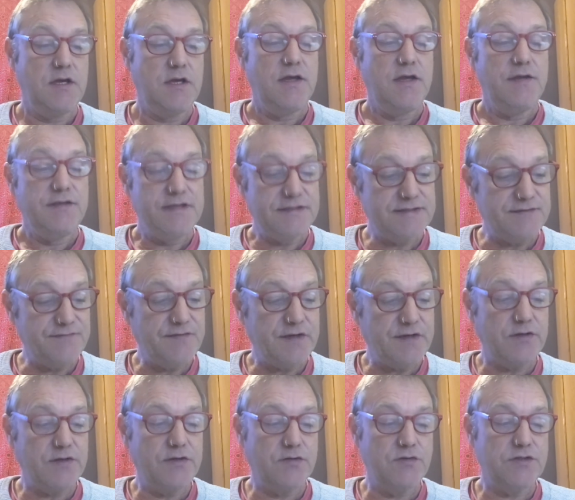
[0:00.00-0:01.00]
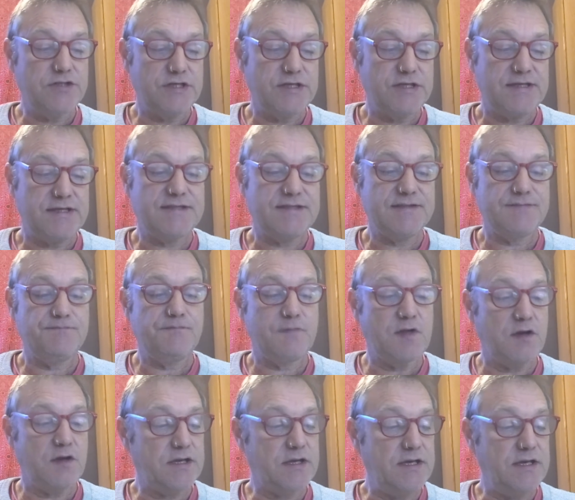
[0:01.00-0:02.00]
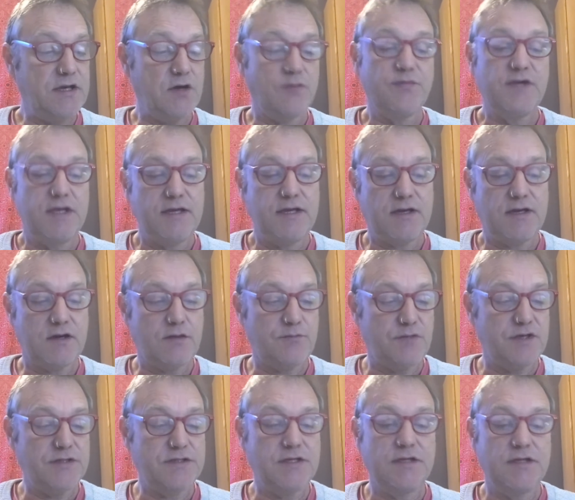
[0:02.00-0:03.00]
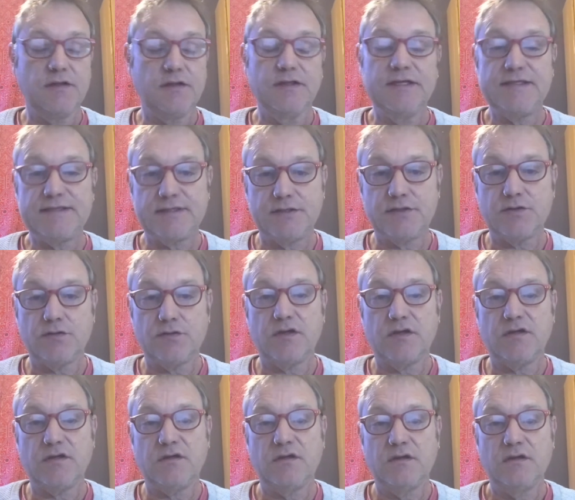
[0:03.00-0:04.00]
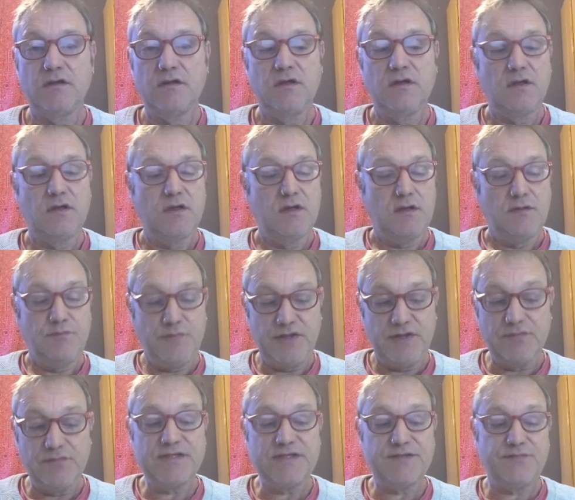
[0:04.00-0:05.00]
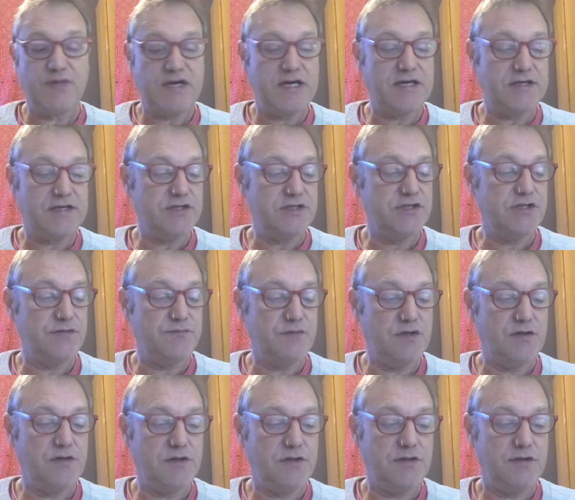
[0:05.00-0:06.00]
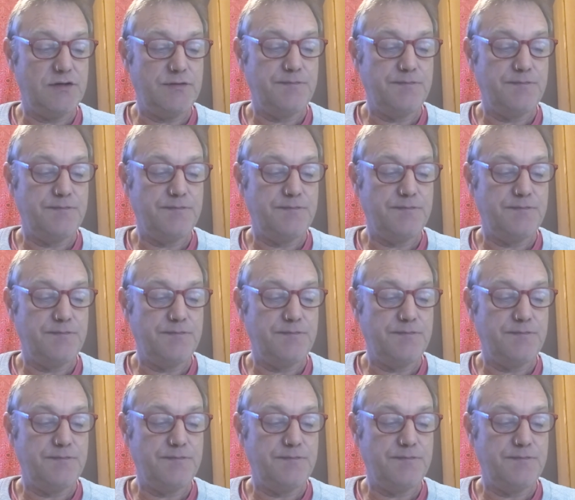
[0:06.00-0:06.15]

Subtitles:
there's a very good chance I can help you get RMIT to listen to it. But there is a partnership needed.